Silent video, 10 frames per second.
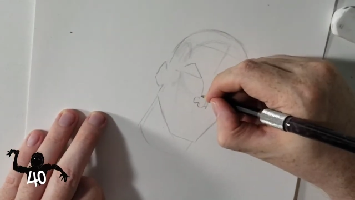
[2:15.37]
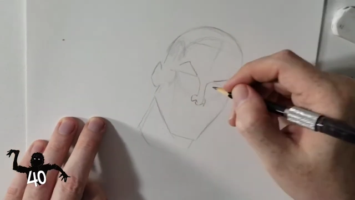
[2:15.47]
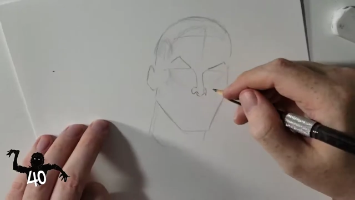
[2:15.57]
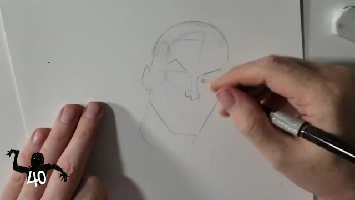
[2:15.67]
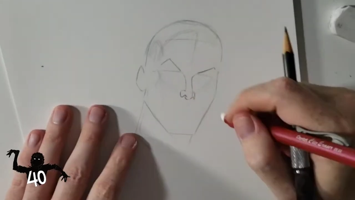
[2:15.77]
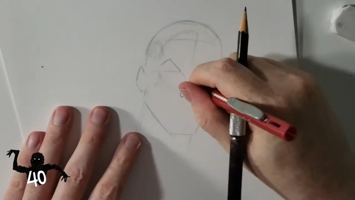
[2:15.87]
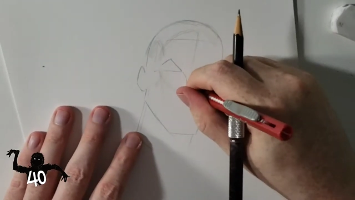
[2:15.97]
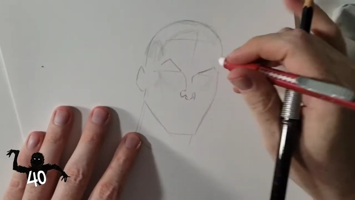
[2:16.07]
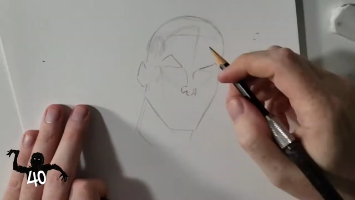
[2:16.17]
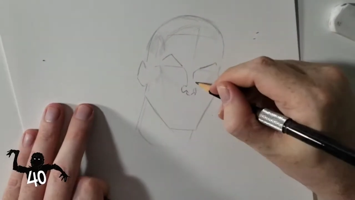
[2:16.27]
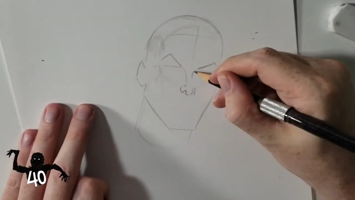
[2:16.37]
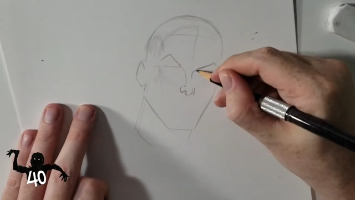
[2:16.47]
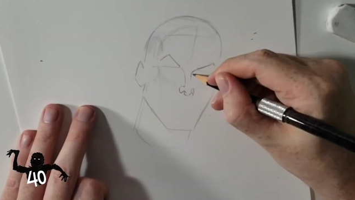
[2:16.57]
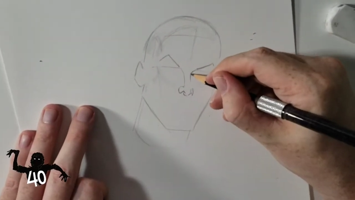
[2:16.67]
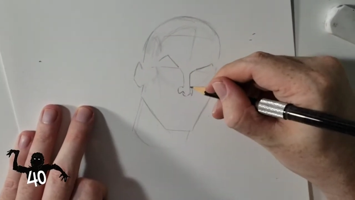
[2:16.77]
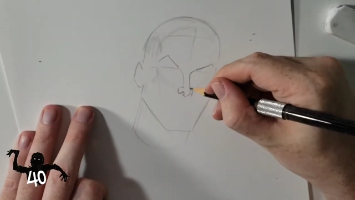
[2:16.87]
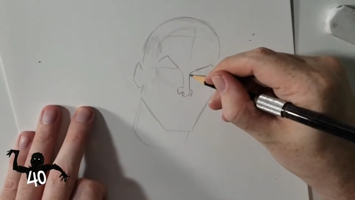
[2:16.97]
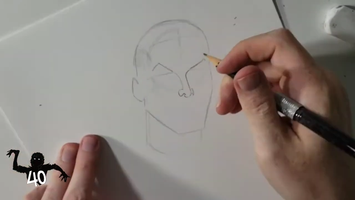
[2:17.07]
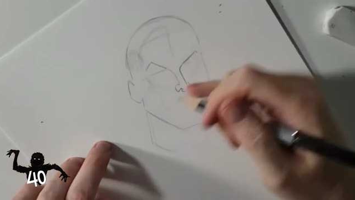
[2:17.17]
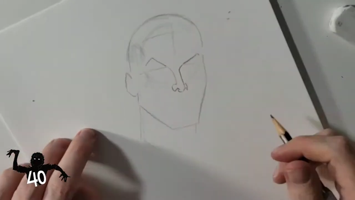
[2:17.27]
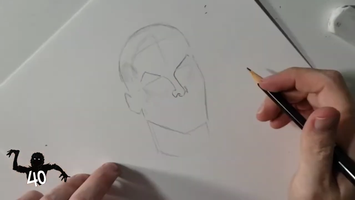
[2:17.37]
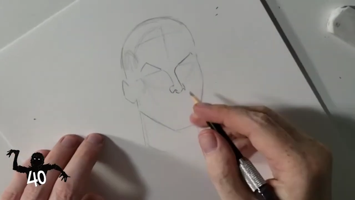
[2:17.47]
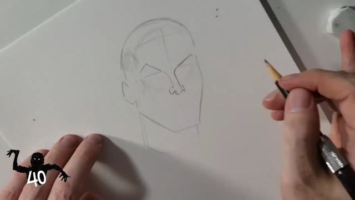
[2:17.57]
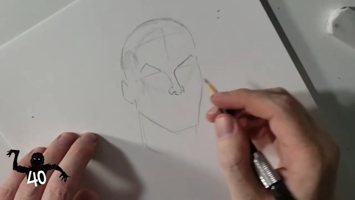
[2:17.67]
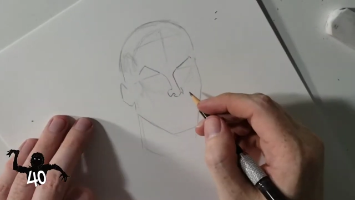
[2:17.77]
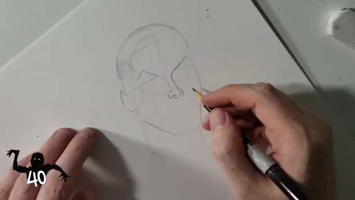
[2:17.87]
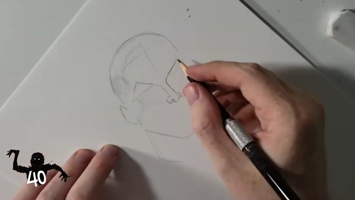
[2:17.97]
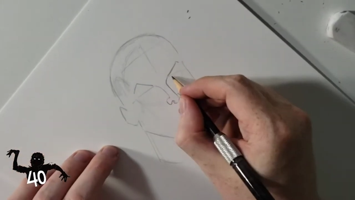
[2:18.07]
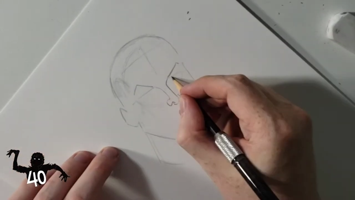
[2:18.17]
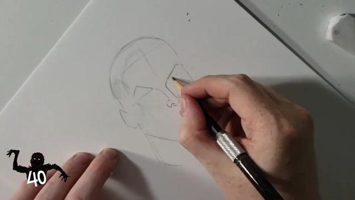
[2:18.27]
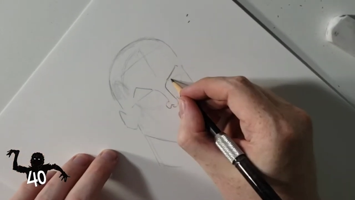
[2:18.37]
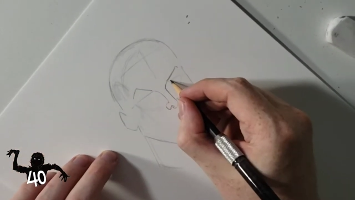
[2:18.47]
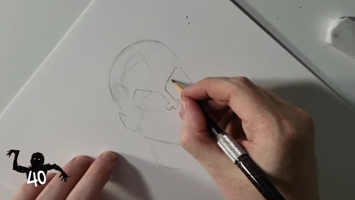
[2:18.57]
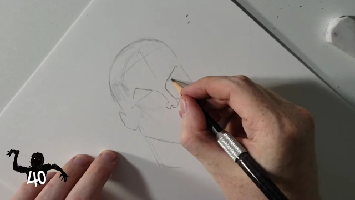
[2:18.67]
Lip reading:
No face is visible, so there are no lips to read.